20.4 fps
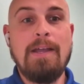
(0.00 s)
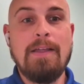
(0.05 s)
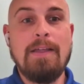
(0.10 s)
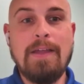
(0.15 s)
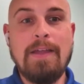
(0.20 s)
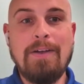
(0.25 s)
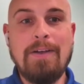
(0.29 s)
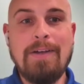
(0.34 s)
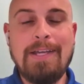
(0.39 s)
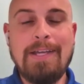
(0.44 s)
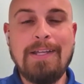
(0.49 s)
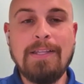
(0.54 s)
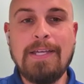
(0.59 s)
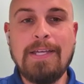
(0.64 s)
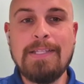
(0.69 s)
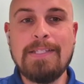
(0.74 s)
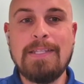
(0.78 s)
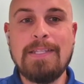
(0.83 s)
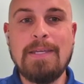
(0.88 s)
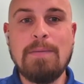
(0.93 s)
There, he
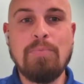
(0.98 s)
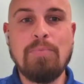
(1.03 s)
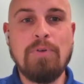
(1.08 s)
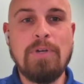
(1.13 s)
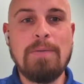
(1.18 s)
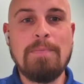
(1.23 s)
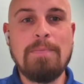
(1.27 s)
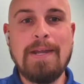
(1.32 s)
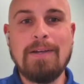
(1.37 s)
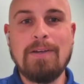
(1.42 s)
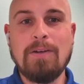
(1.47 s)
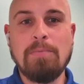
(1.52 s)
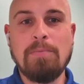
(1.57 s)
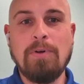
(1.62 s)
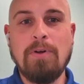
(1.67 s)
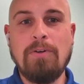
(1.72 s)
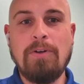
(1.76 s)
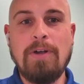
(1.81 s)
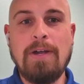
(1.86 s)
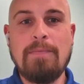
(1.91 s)
leads the pre-medical
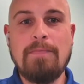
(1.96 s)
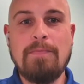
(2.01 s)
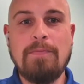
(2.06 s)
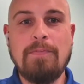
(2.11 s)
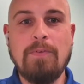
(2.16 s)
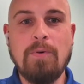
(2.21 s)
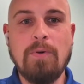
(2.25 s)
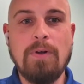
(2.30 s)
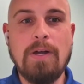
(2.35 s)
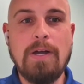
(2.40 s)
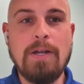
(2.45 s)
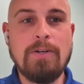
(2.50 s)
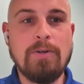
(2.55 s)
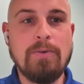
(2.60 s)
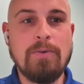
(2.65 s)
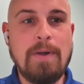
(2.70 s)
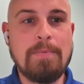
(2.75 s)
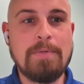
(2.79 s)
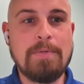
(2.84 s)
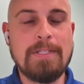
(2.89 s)
program for
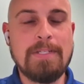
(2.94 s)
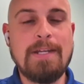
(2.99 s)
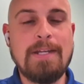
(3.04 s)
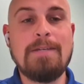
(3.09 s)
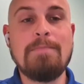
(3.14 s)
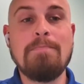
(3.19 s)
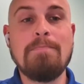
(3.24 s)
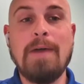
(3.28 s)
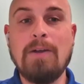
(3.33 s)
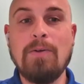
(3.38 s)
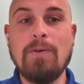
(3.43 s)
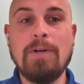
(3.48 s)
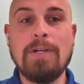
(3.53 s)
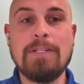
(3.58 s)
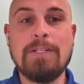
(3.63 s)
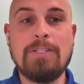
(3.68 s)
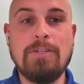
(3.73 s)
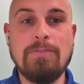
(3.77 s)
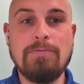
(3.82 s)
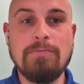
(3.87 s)
underrepresented minority
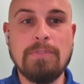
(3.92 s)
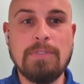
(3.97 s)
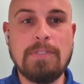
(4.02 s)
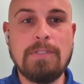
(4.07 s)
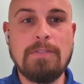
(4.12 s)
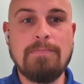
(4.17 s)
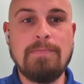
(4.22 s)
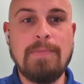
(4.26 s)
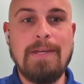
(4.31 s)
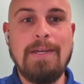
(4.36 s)
students.